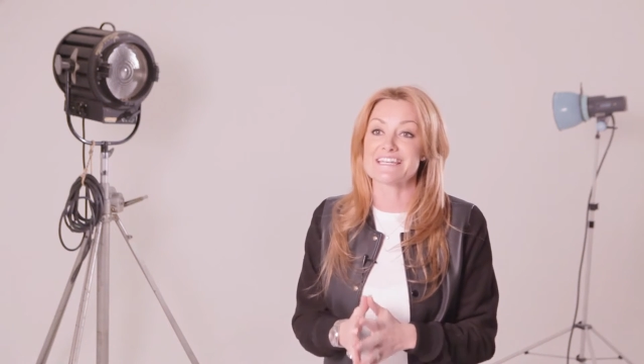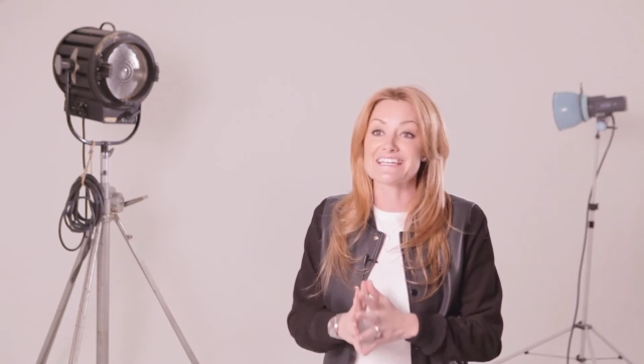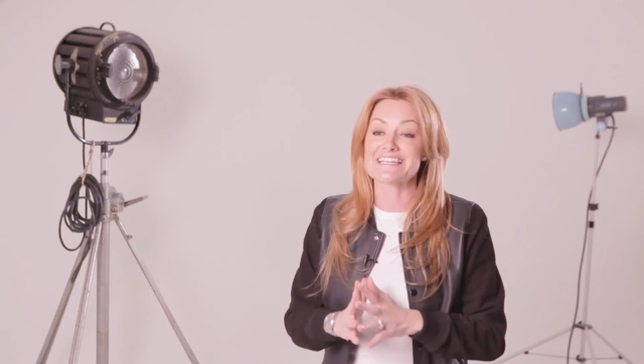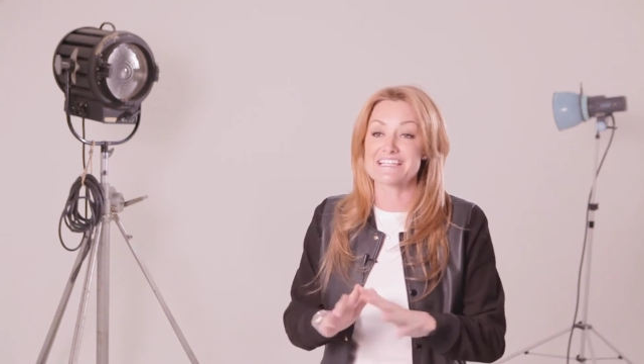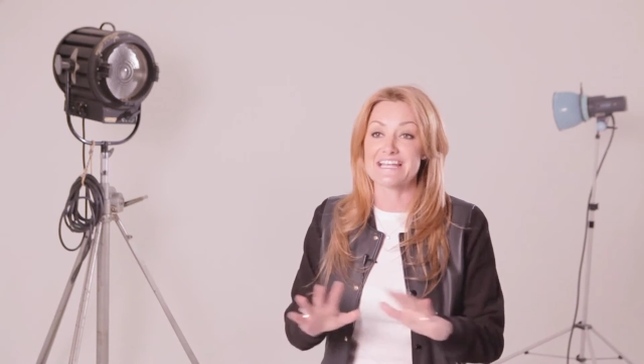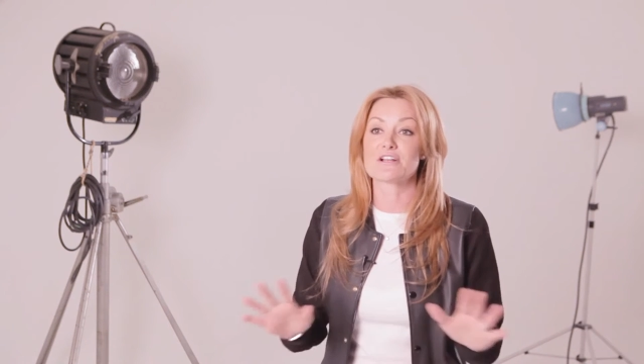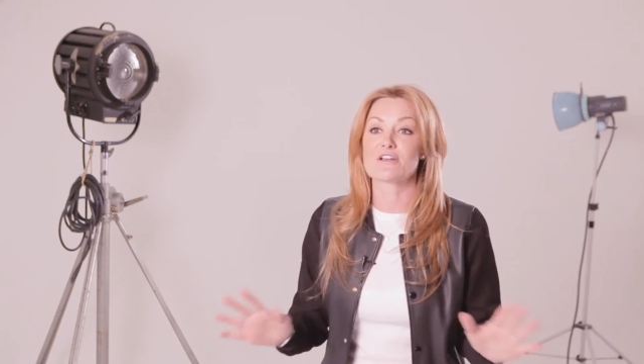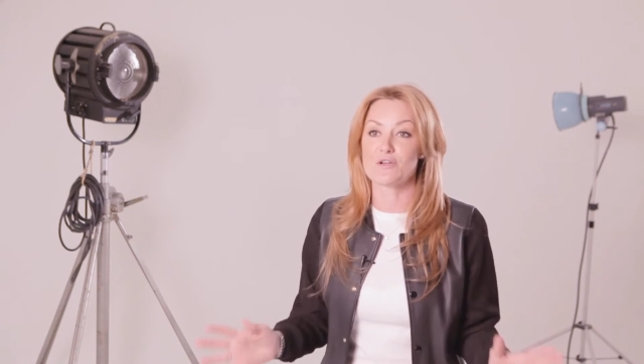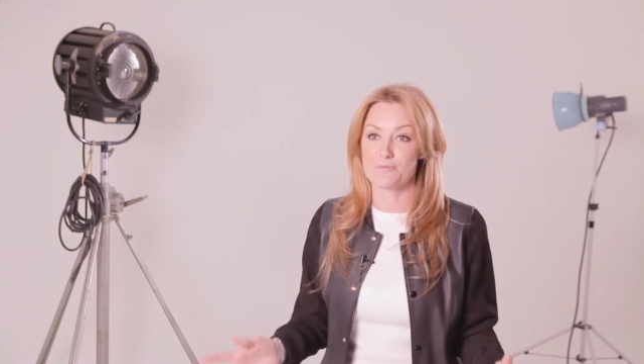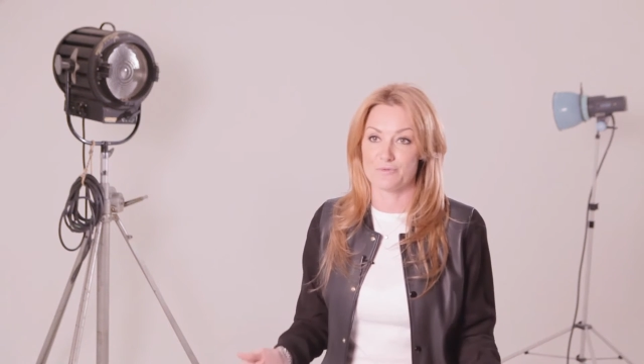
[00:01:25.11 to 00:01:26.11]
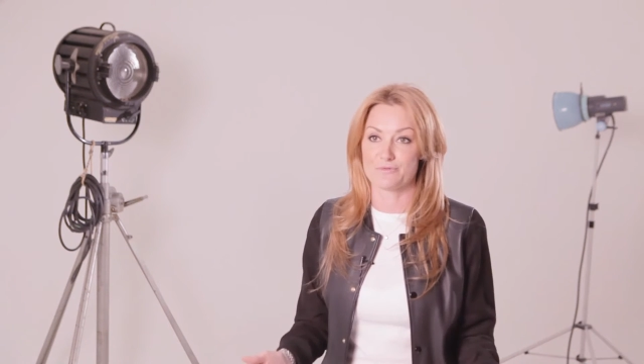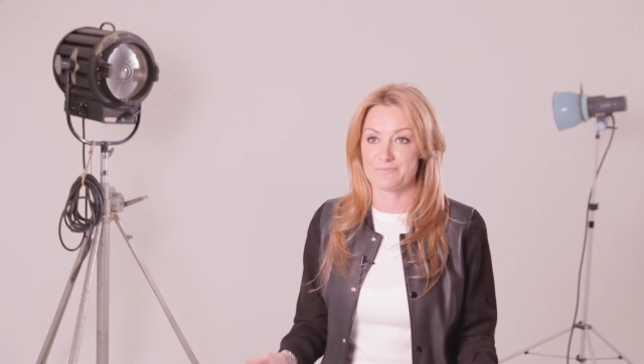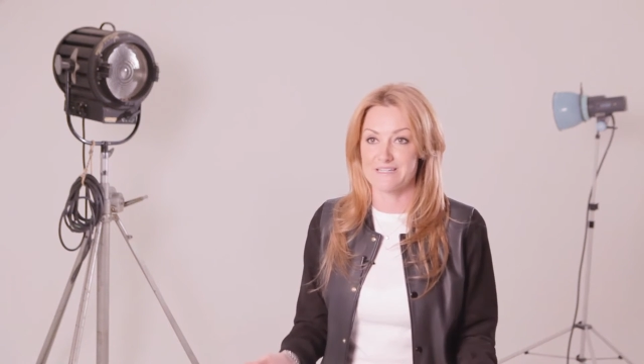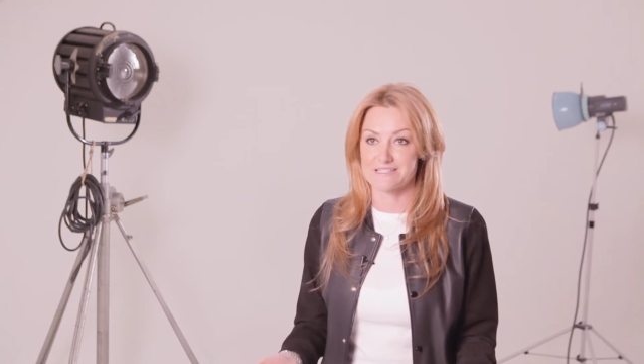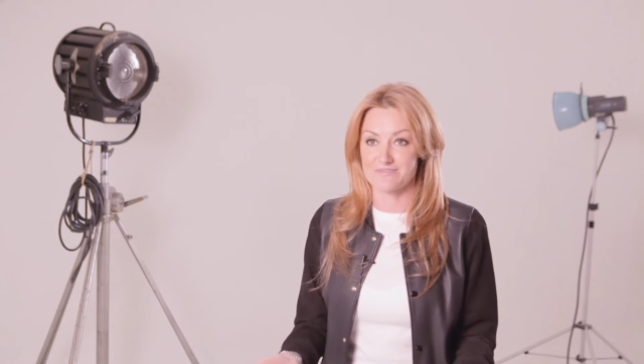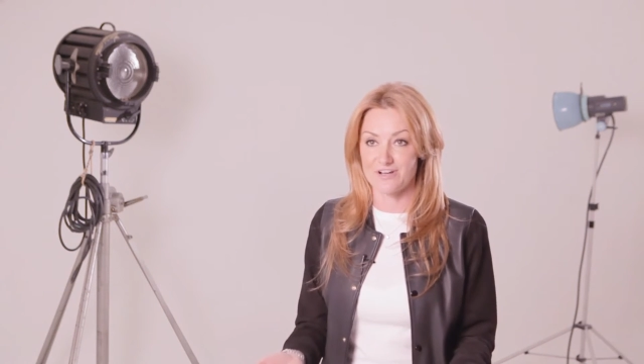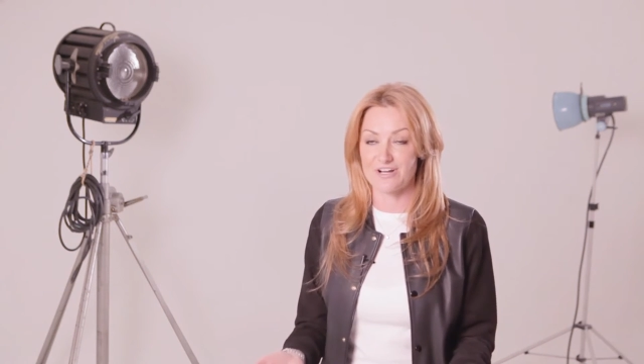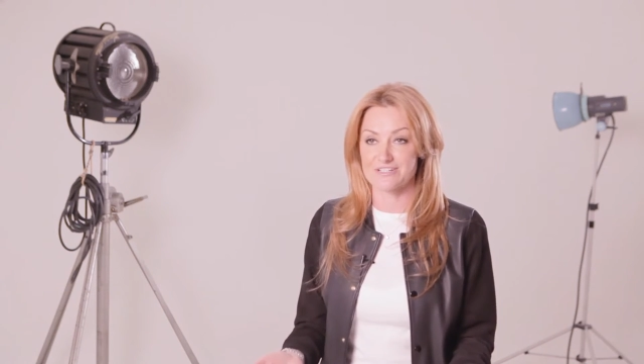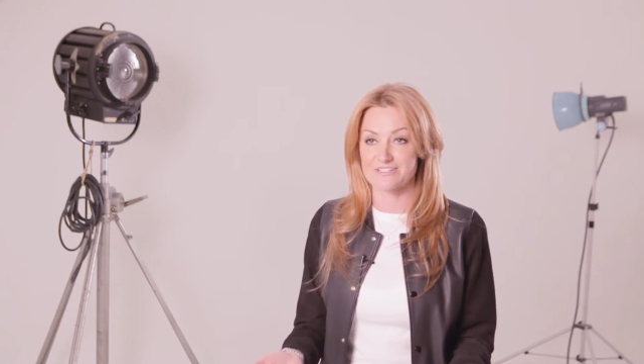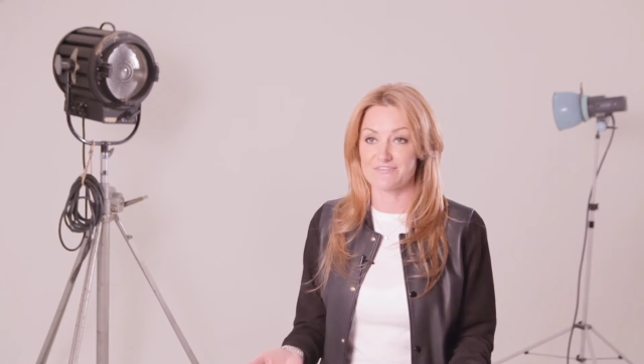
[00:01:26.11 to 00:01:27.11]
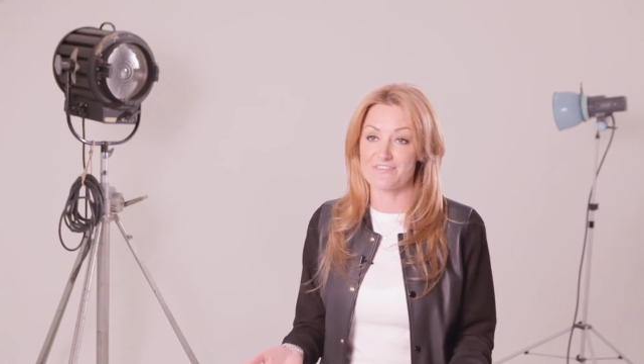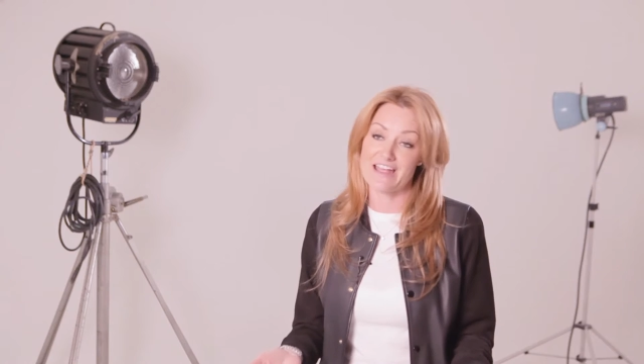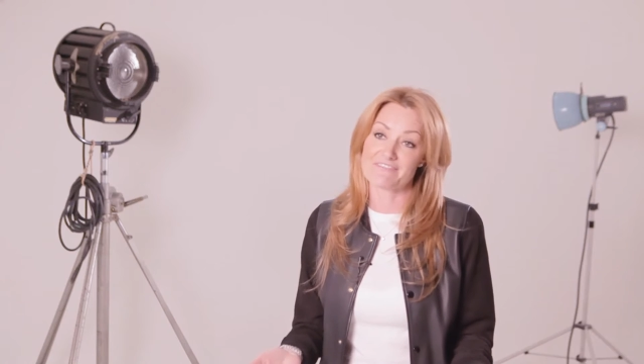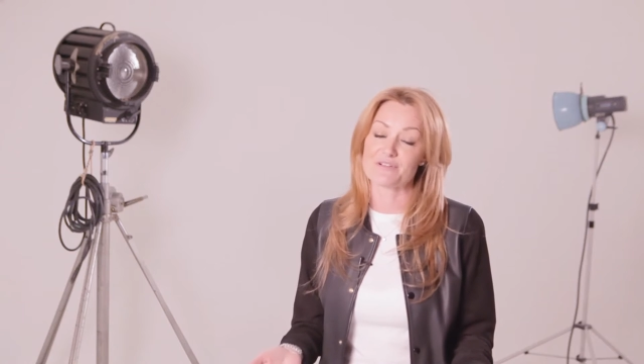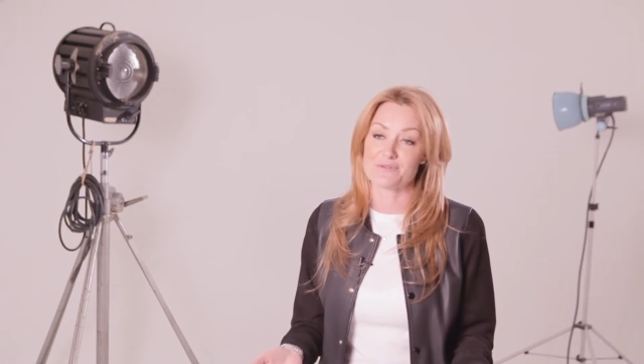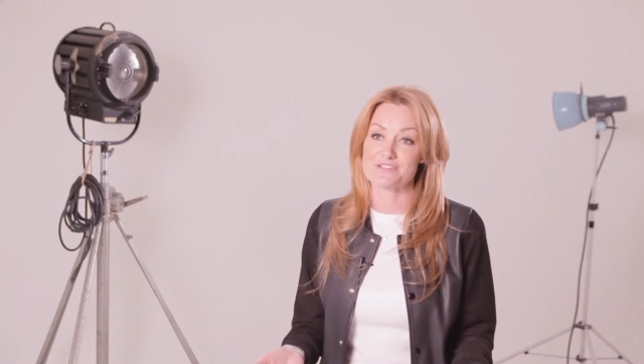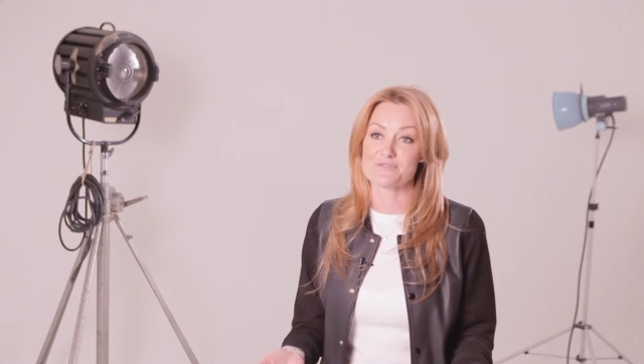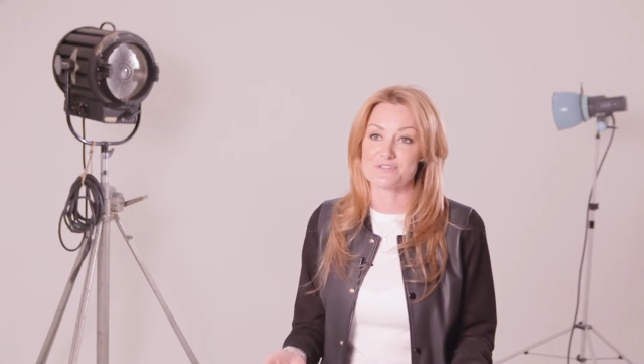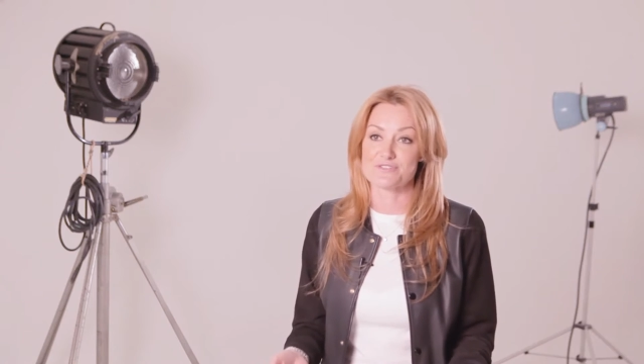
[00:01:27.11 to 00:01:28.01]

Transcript: It is a global piece of art and for everyone to